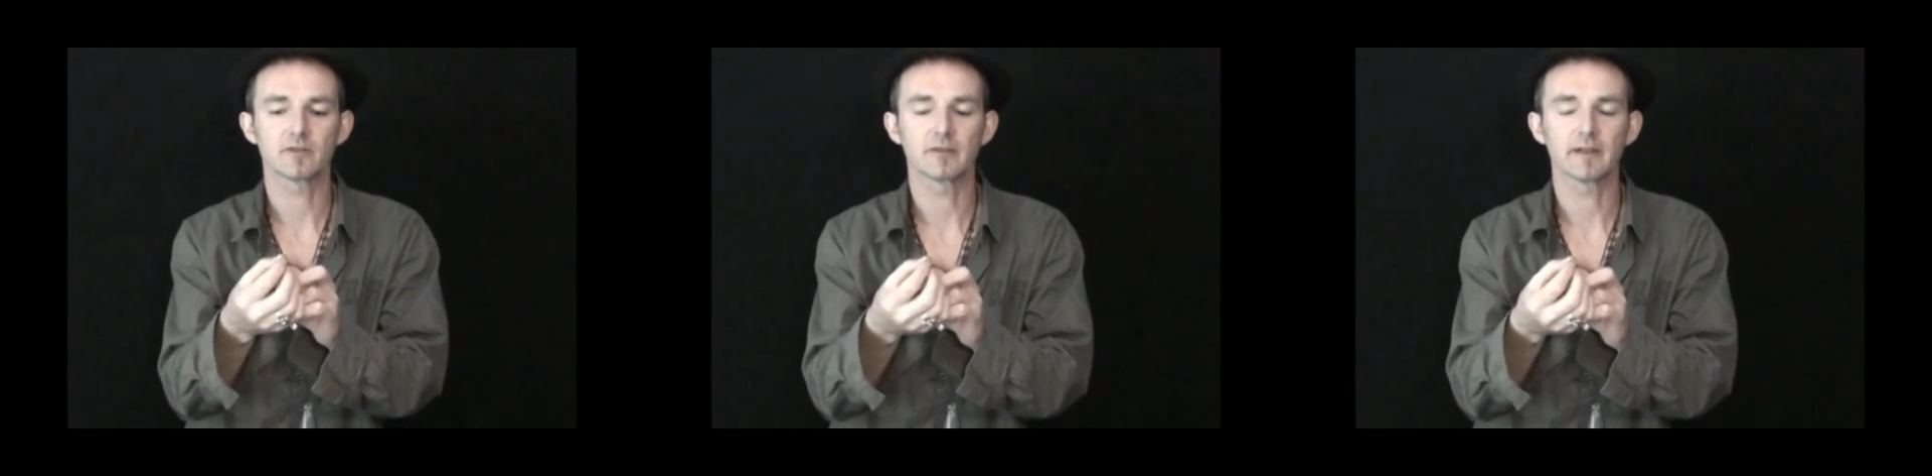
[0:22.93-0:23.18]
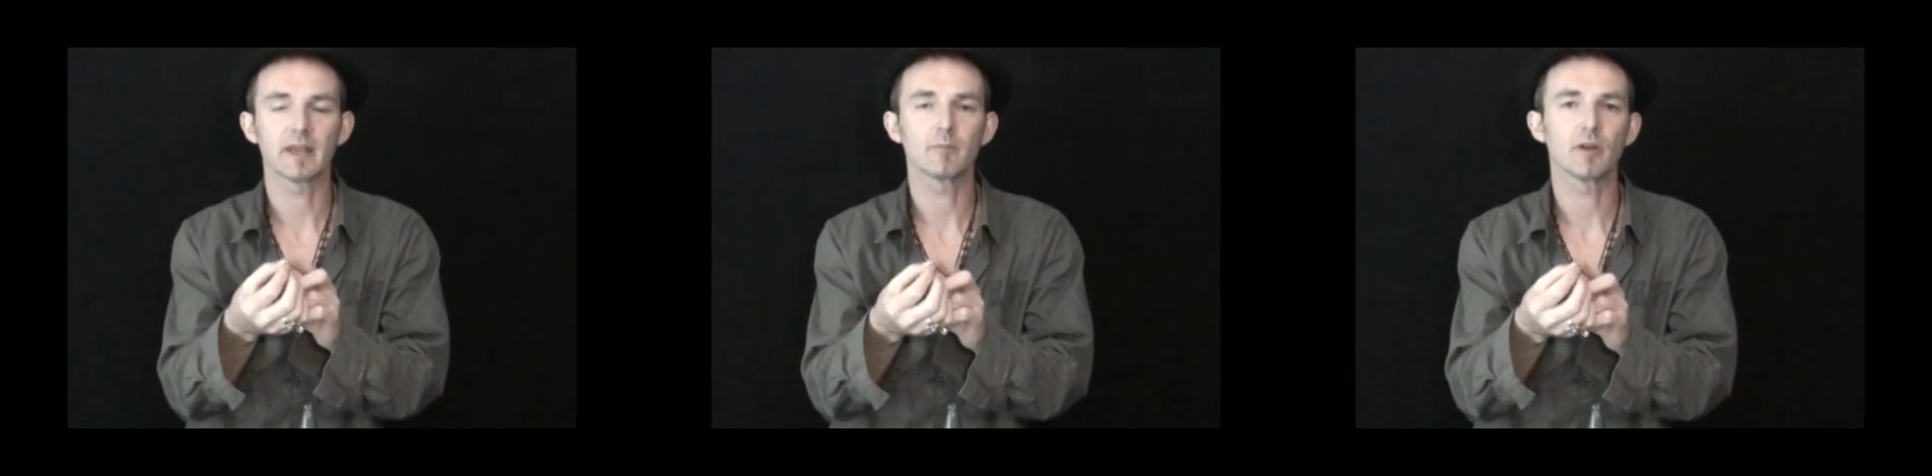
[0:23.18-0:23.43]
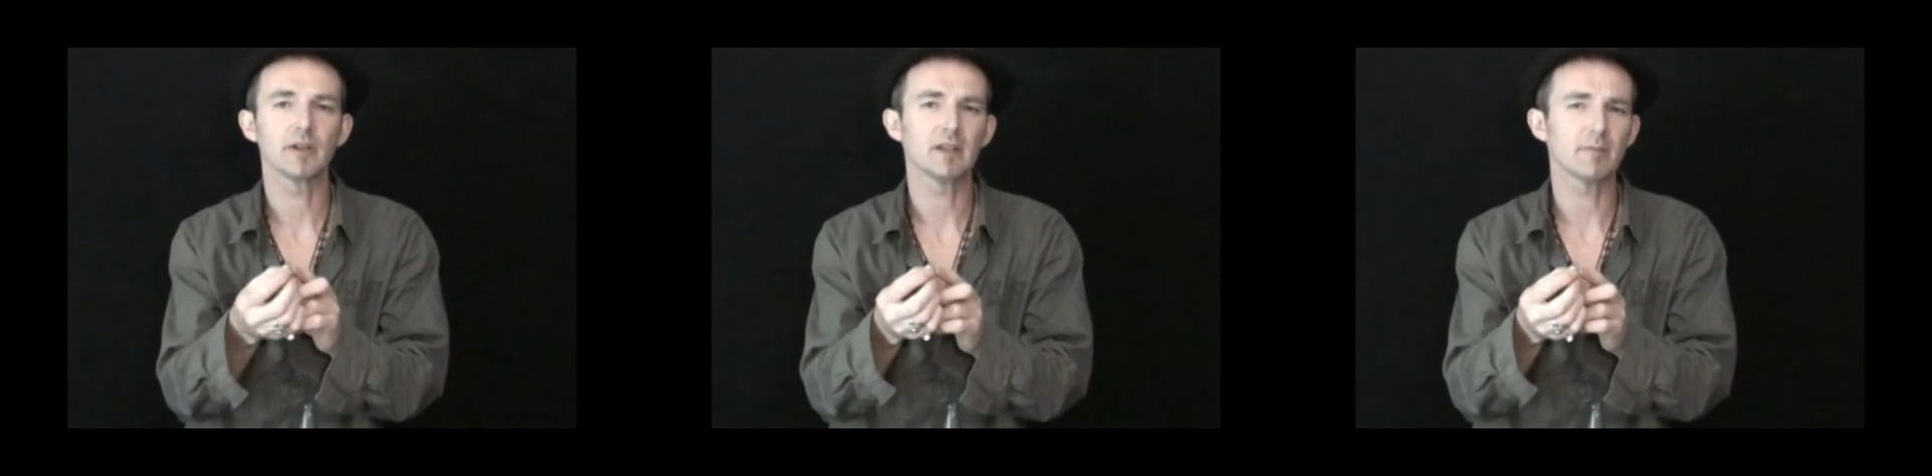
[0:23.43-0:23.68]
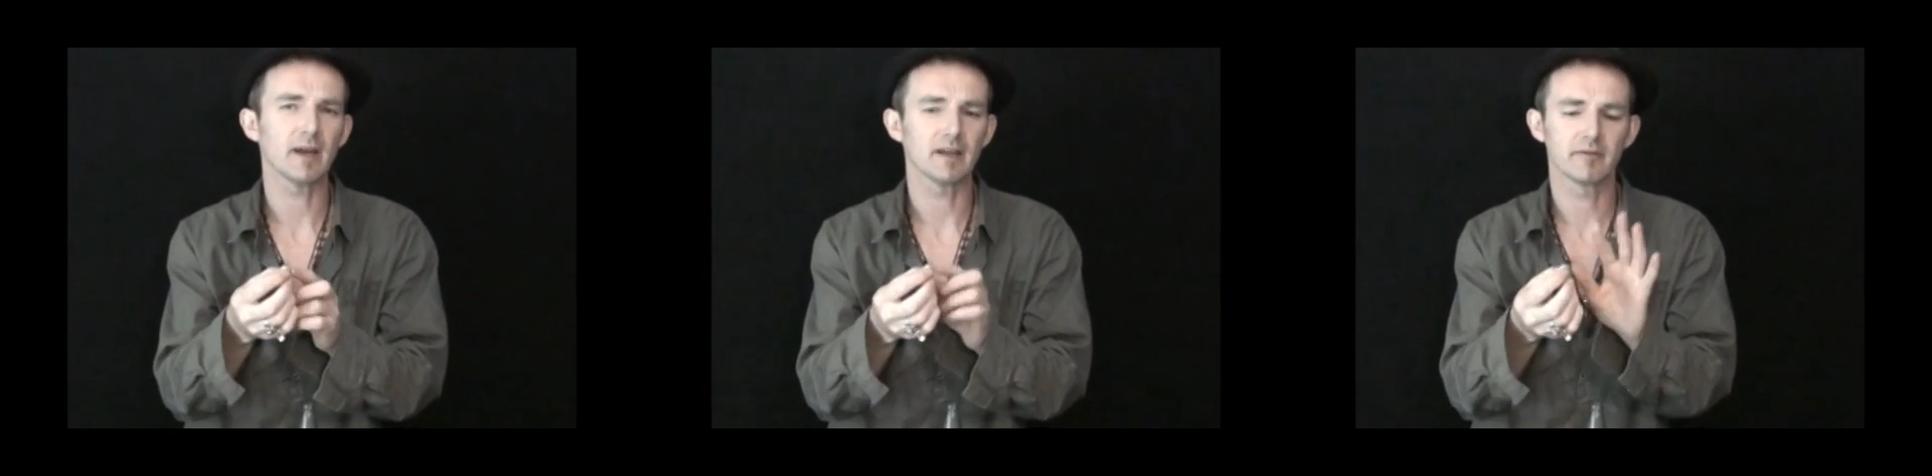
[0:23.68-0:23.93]
You can get them on
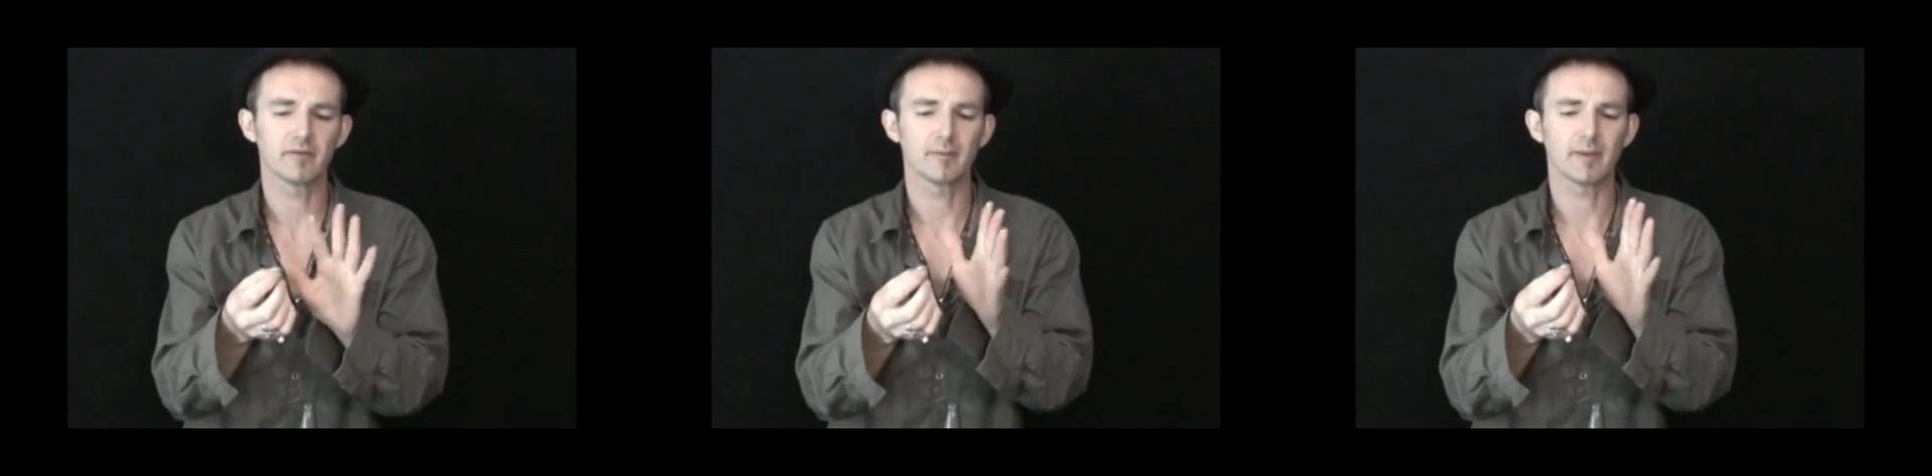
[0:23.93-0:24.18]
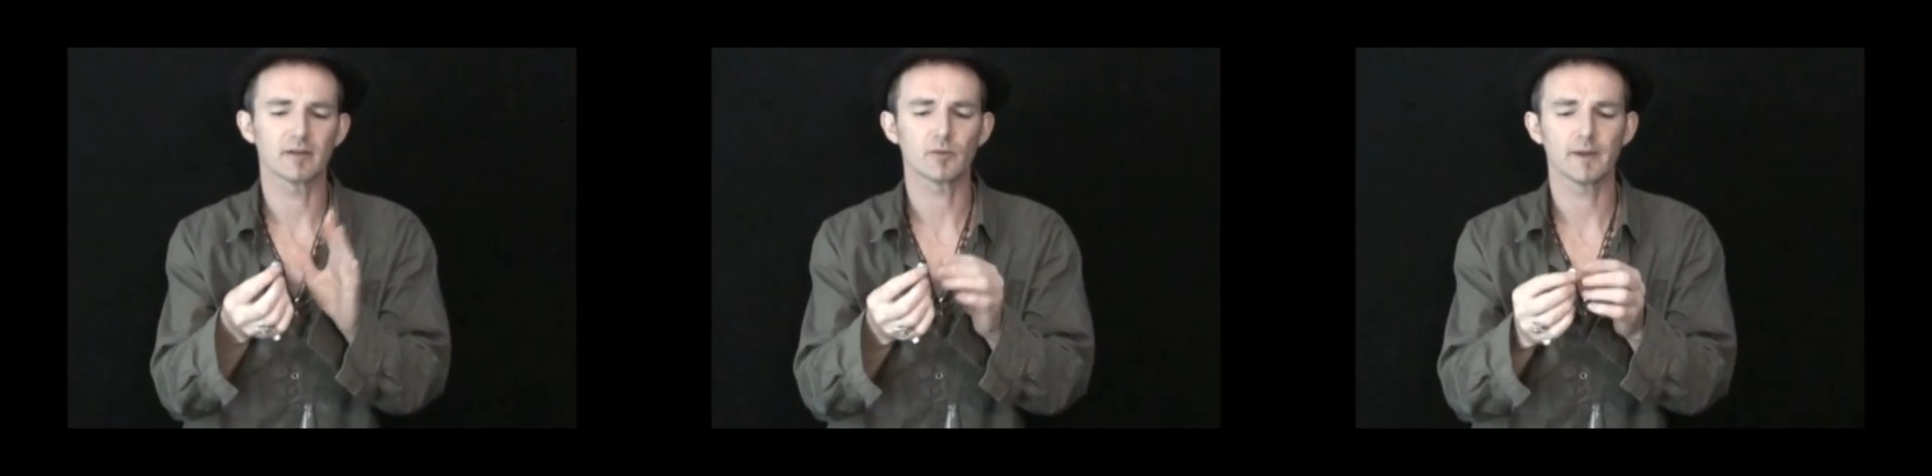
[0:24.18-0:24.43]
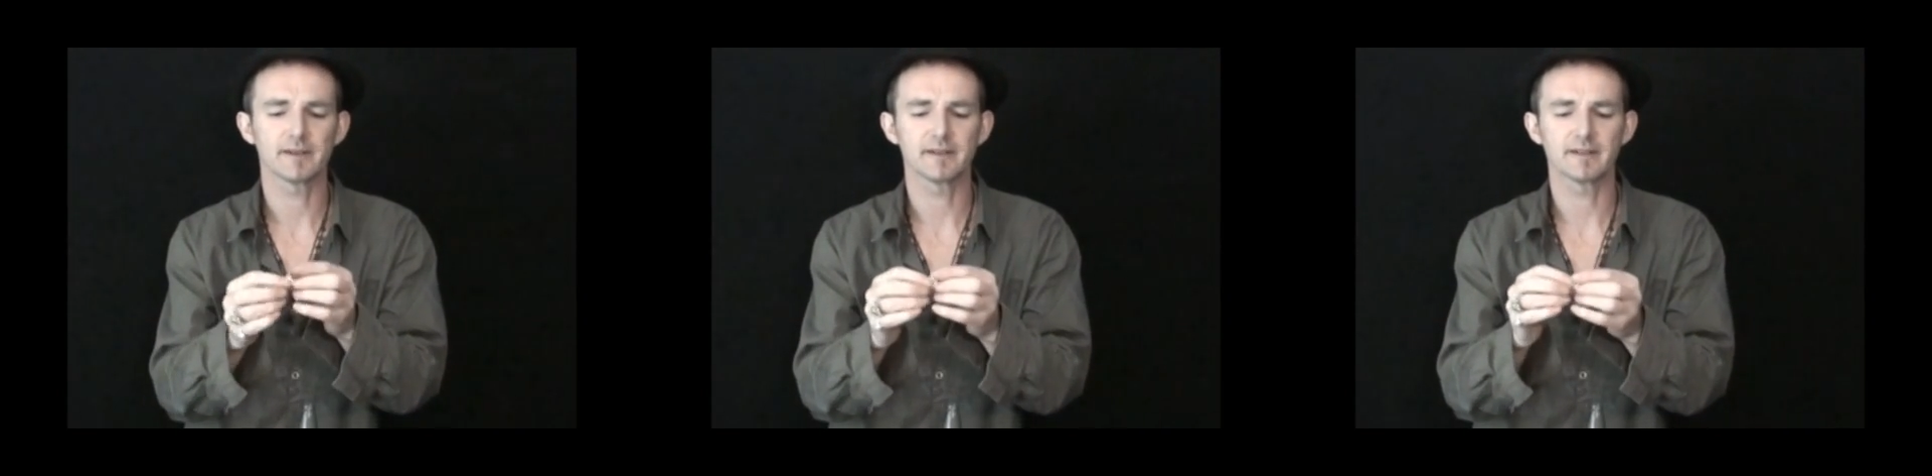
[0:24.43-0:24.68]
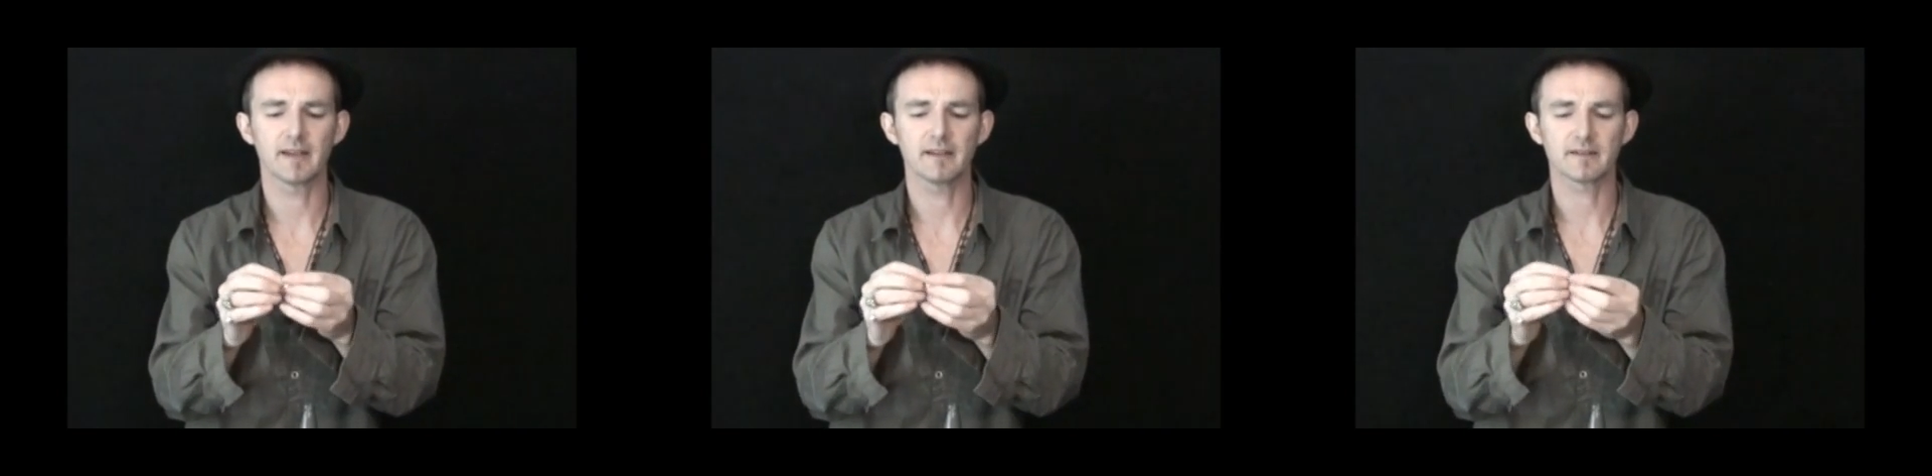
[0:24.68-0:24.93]
eBay for about
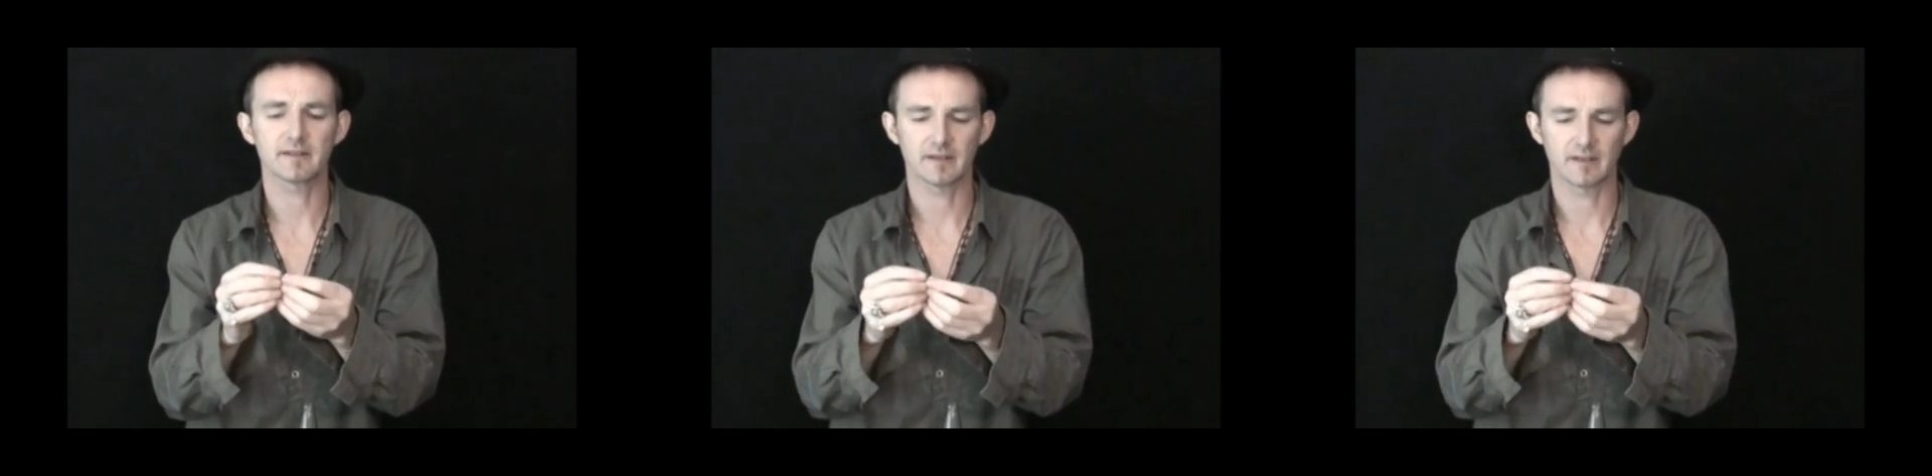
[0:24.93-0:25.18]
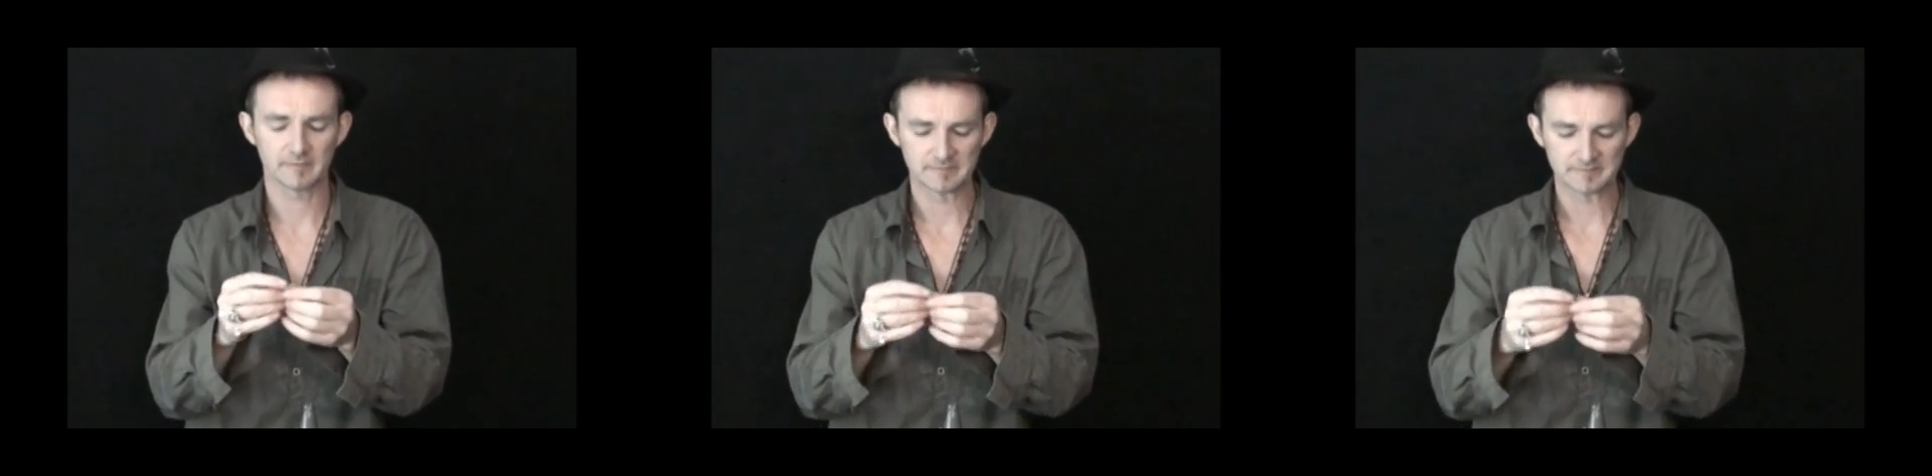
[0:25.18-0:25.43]
20 cents.